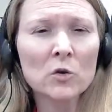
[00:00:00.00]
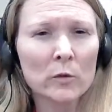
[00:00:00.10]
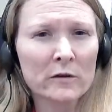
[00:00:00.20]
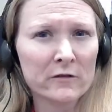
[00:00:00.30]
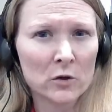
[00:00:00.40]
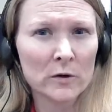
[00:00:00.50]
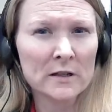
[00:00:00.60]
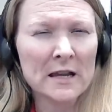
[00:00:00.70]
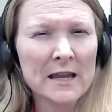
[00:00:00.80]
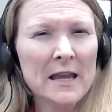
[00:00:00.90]
to review
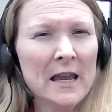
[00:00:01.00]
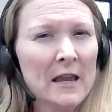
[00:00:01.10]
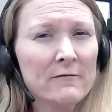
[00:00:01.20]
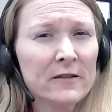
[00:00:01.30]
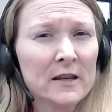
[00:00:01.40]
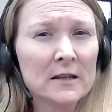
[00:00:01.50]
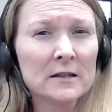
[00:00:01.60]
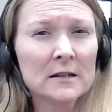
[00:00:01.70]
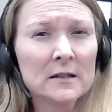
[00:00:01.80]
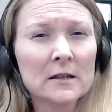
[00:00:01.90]
it. If
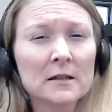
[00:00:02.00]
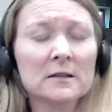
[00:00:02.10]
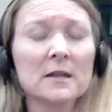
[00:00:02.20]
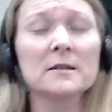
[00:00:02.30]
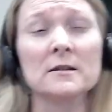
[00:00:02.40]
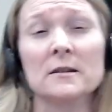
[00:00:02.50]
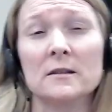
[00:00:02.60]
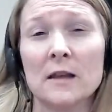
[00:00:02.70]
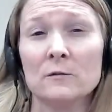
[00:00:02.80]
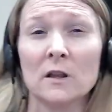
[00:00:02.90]
it doesn't
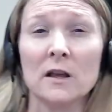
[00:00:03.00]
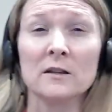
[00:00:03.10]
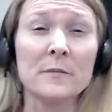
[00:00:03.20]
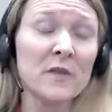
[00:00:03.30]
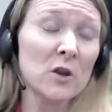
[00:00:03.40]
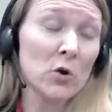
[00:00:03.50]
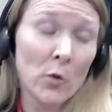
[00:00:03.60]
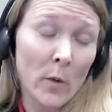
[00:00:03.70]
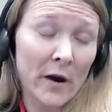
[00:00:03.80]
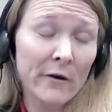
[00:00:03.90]
sound like something you're
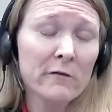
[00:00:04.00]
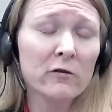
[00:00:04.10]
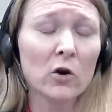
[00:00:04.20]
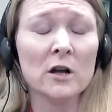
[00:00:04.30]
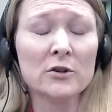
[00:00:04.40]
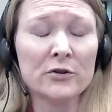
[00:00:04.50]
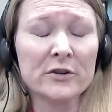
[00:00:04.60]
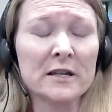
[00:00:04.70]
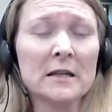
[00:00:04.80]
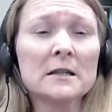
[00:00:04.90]
aware of or
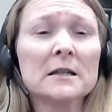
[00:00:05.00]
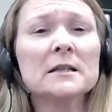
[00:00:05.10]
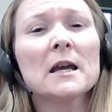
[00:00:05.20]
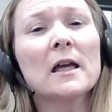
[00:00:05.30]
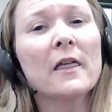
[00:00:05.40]
understand it,